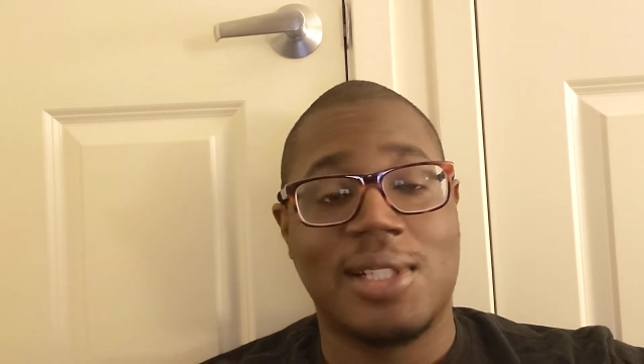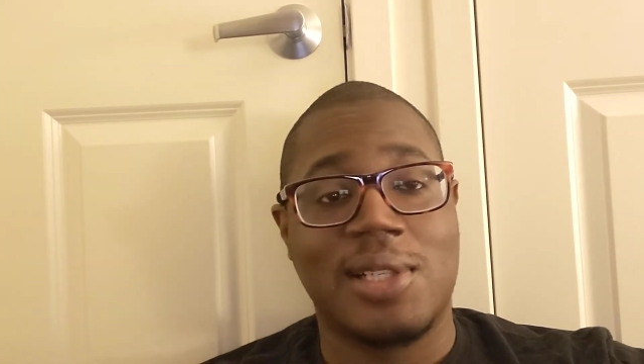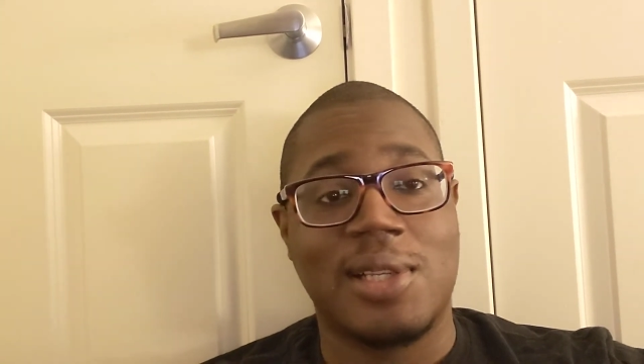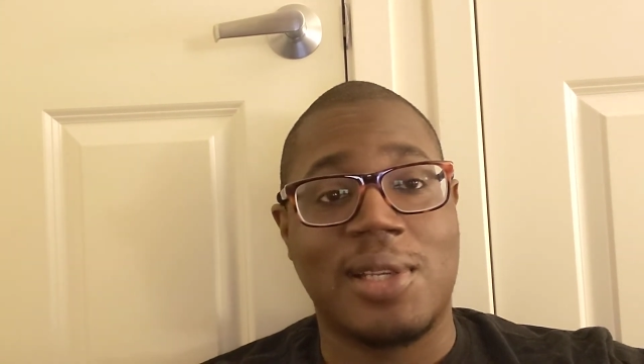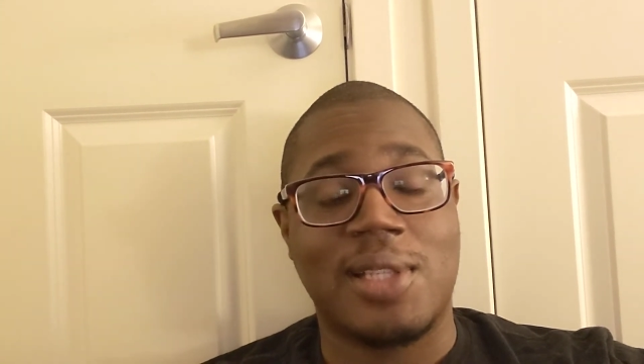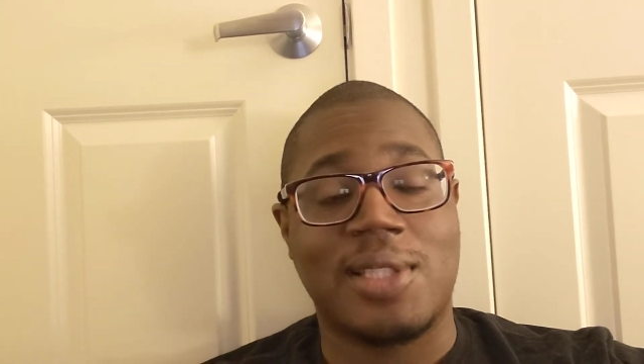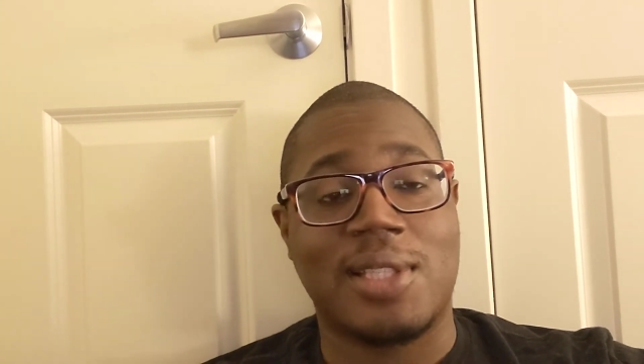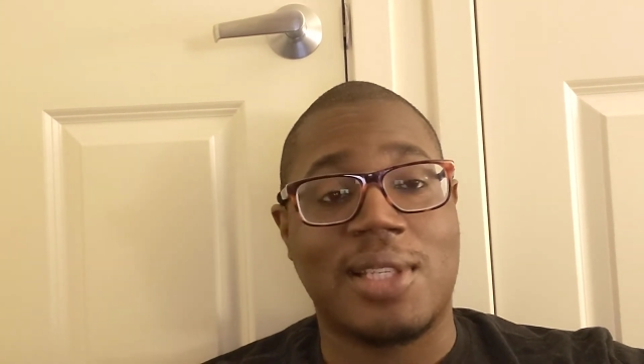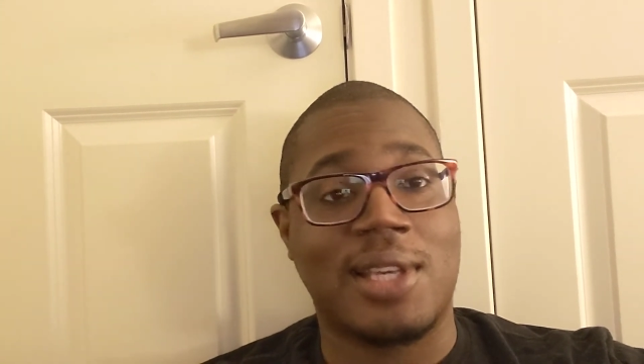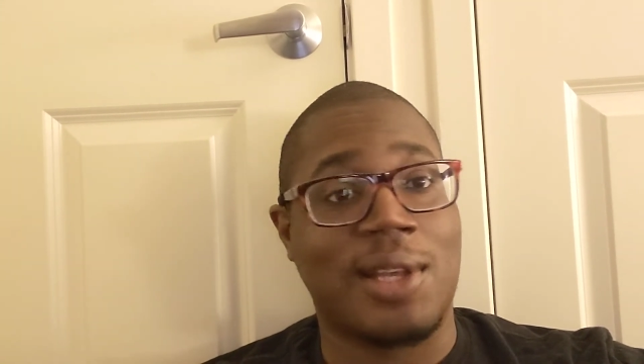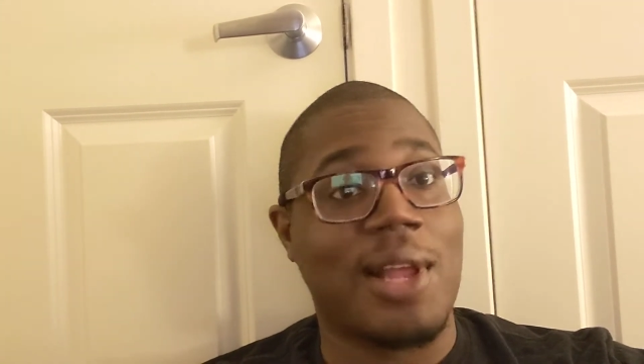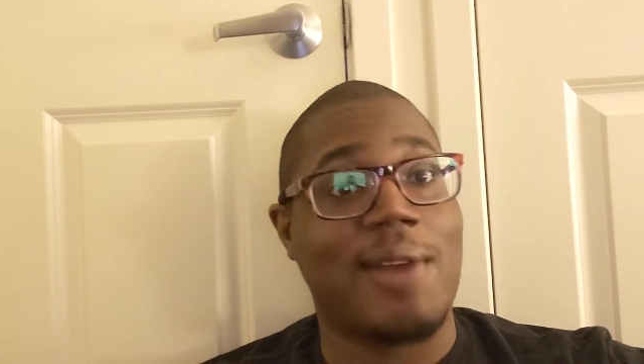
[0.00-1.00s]
she gets to
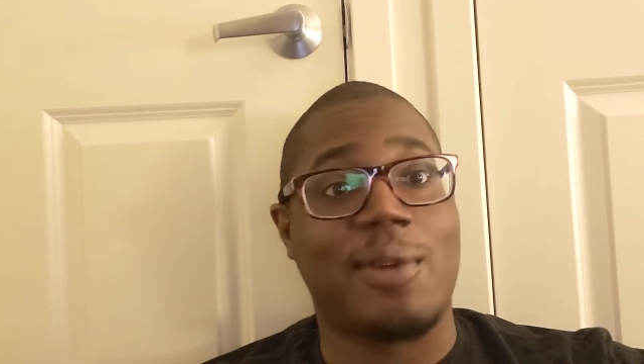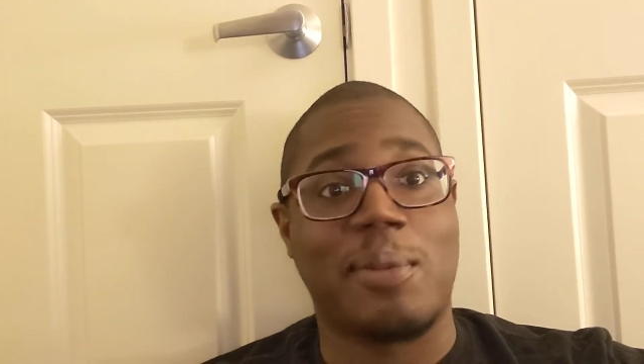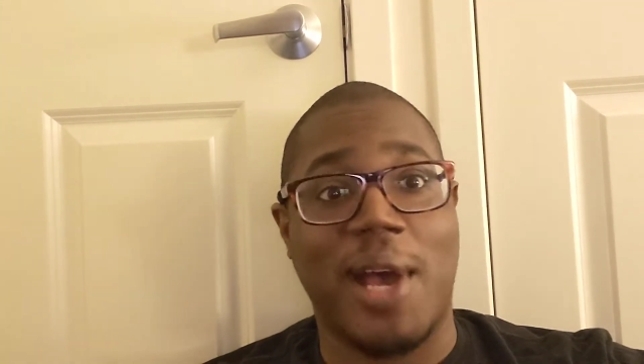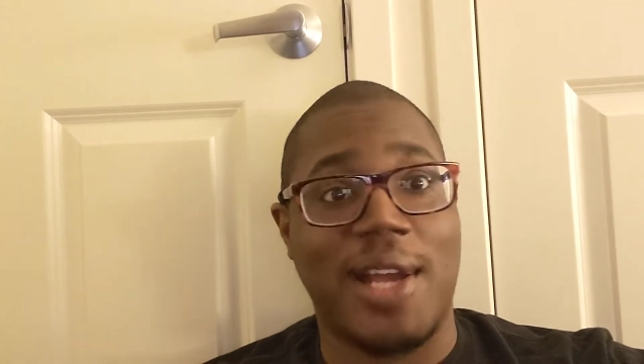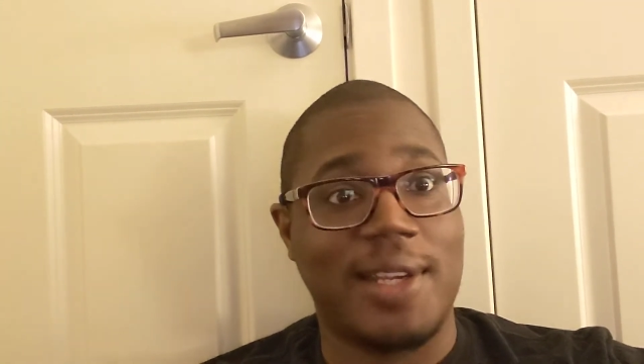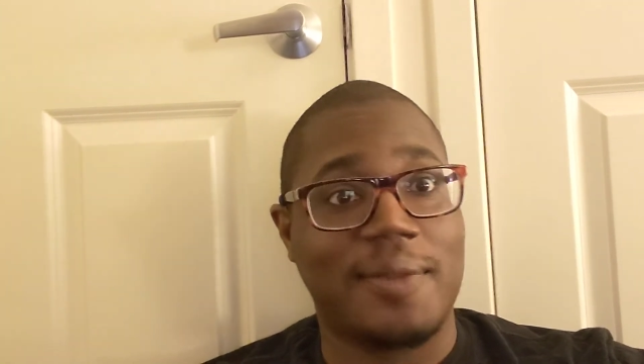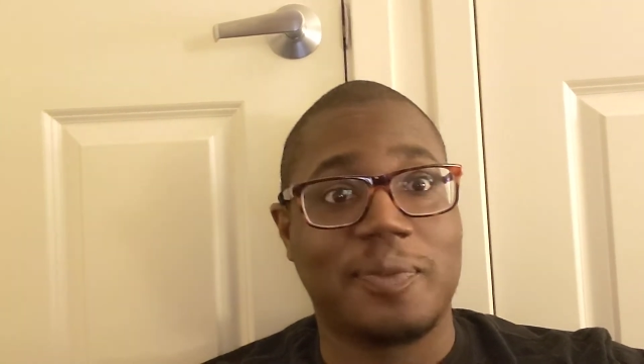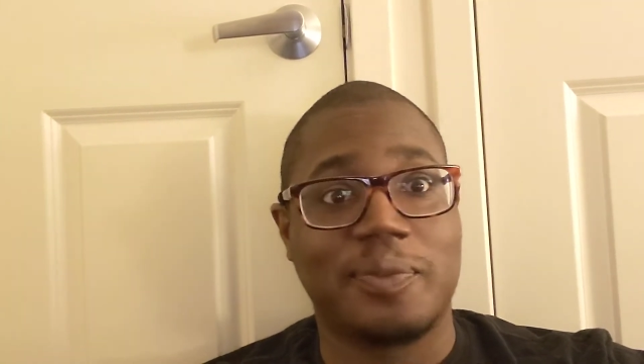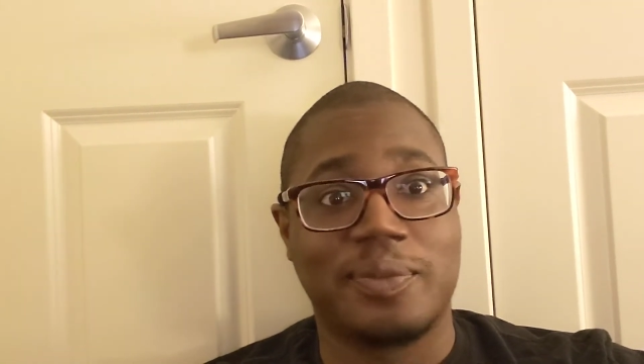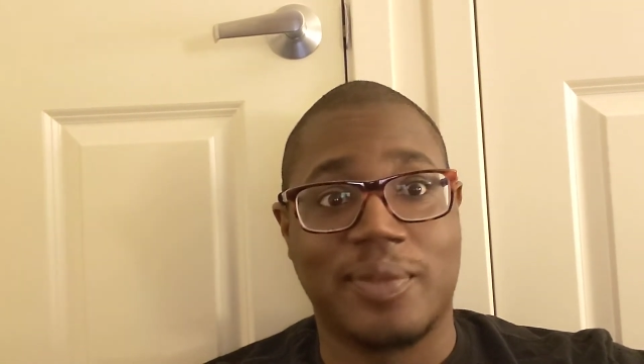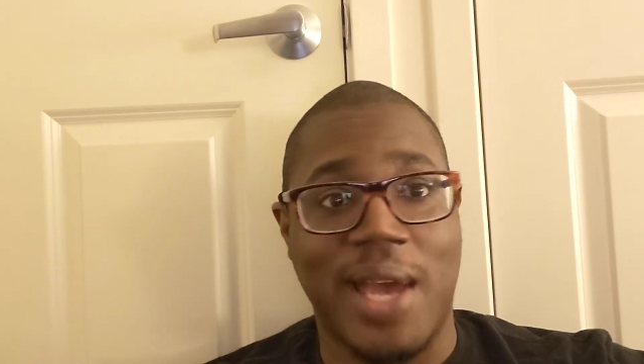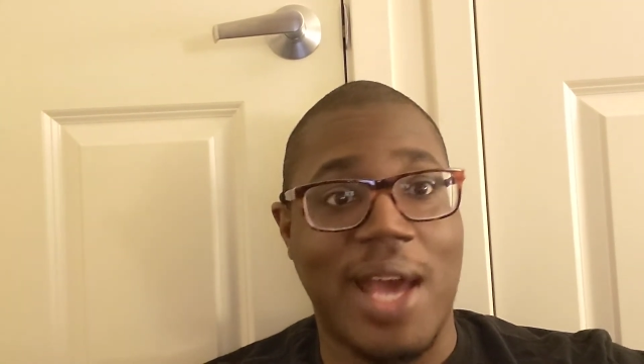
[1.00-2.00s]
kill everybody.
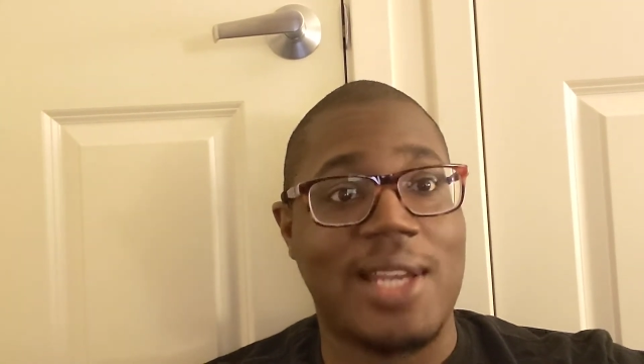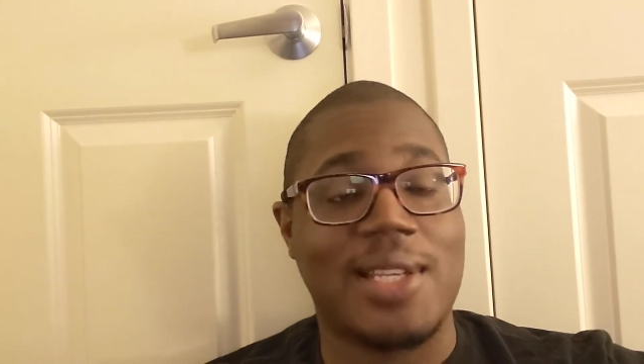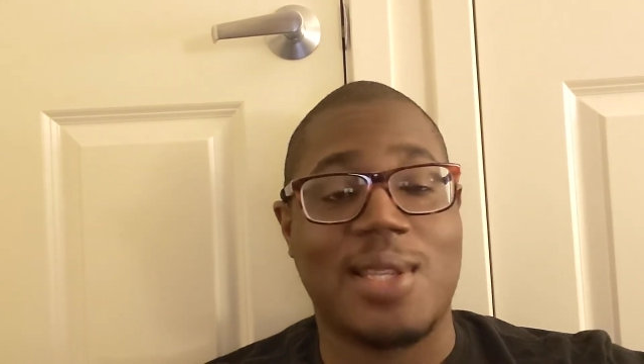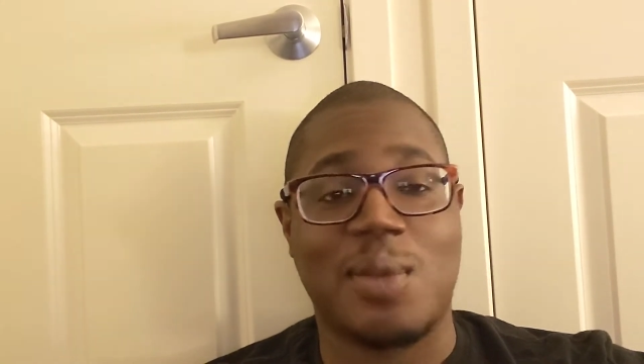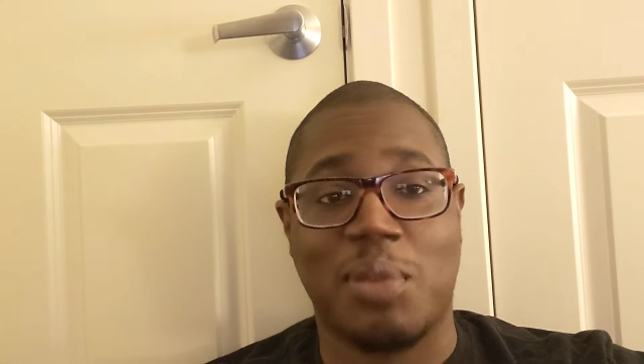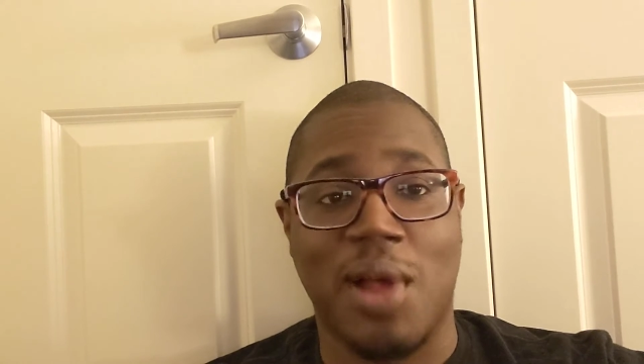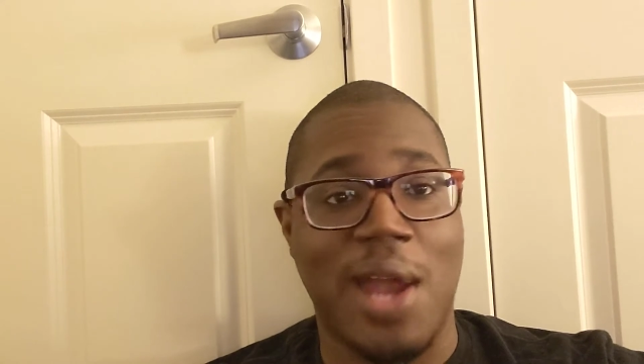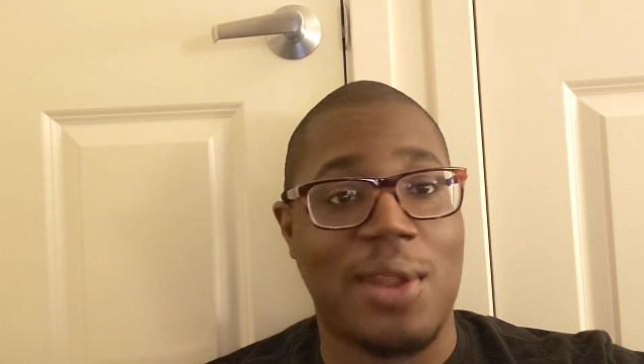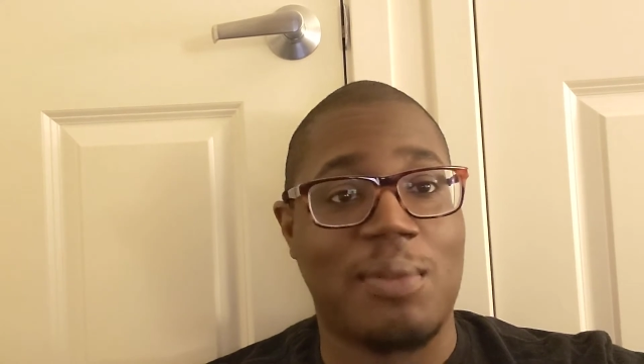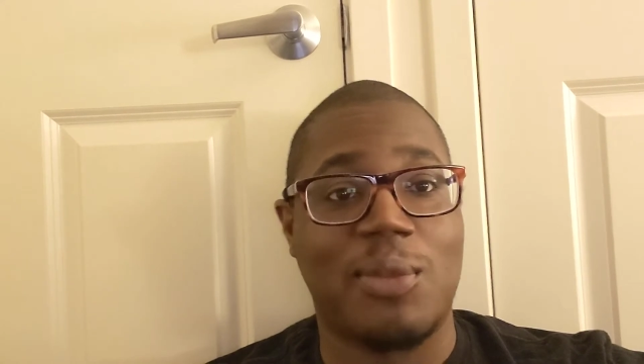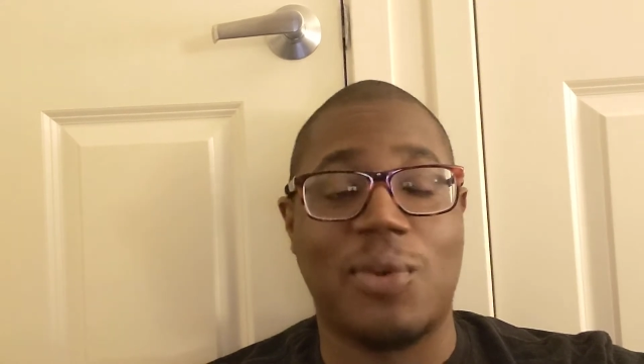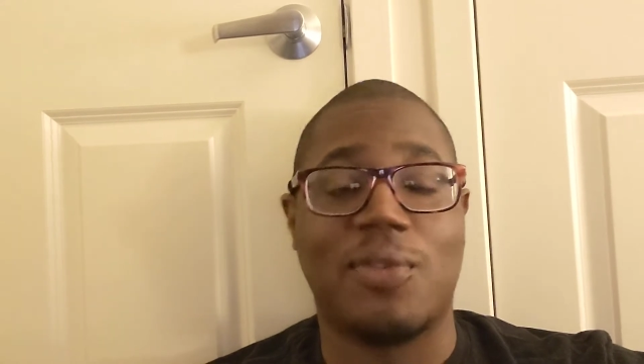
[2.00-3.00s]
That is the plot of
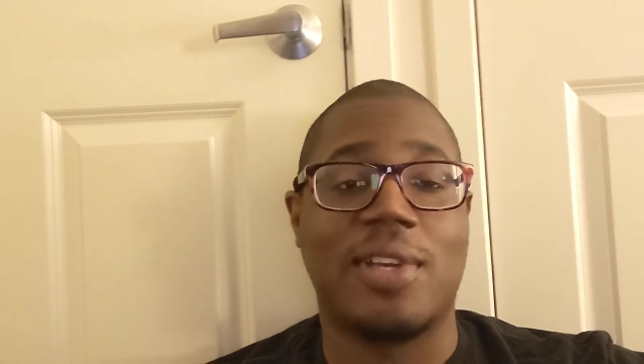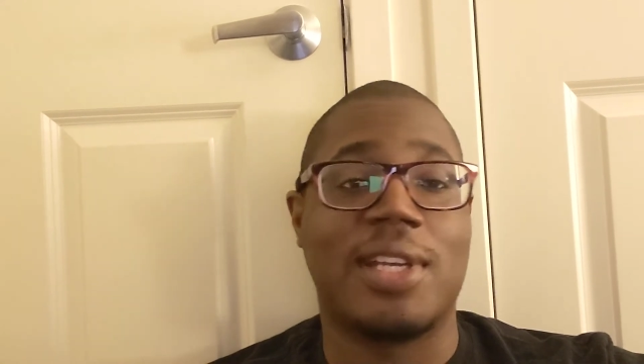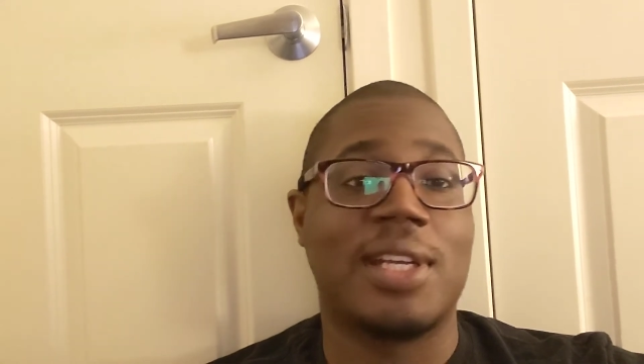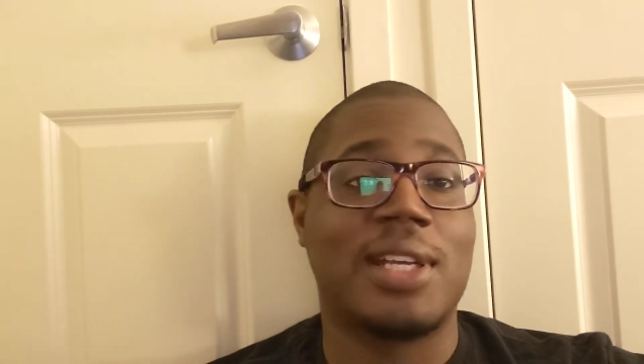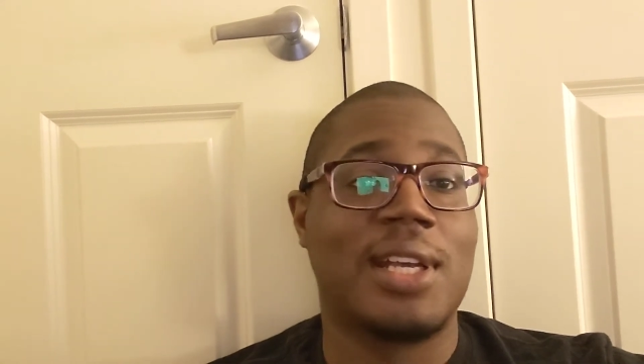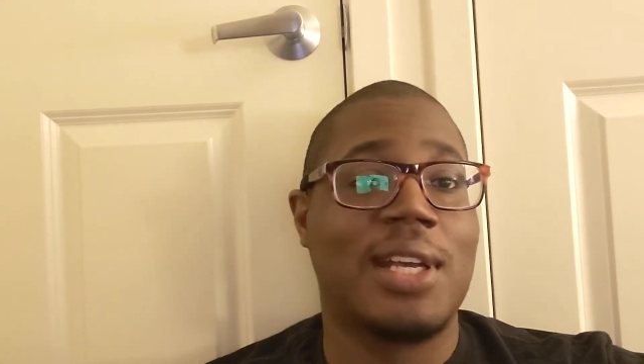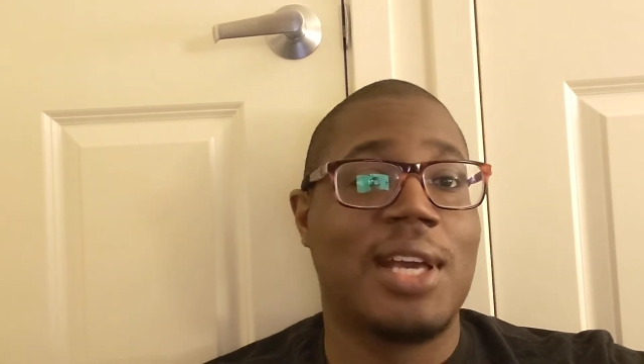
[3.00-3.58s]
the movie.